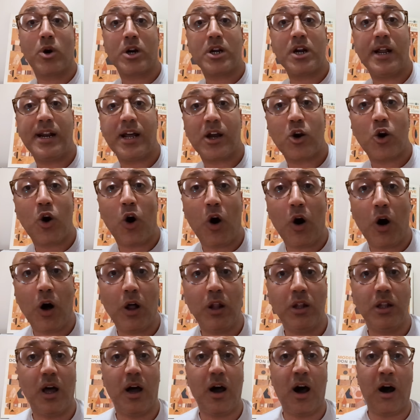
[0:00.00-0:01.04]
We're going to
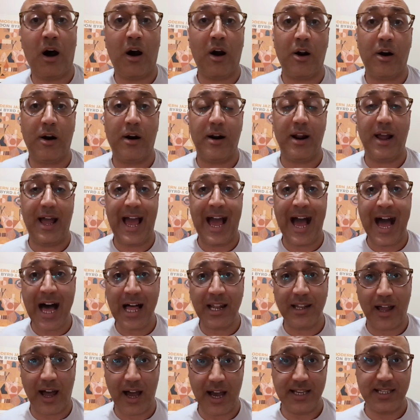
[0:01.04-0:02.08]
call our
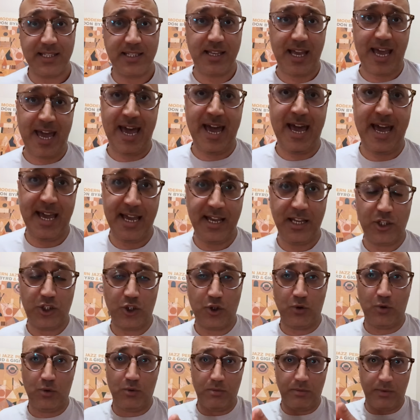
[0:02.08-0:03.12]
allies,
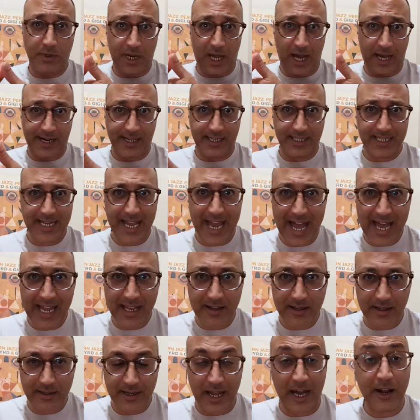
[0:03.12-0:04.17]
to not
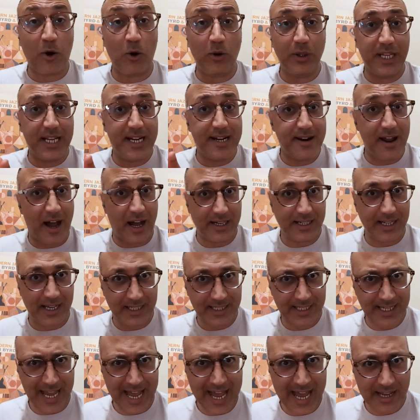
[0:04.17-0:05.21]
attack, not only not
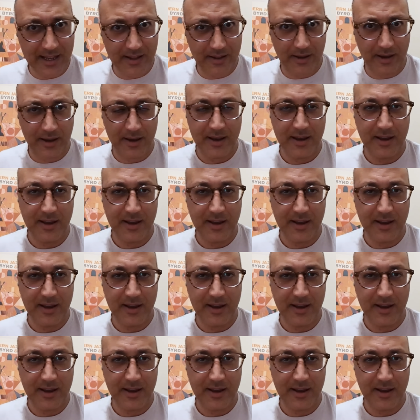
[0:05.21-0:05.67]
attack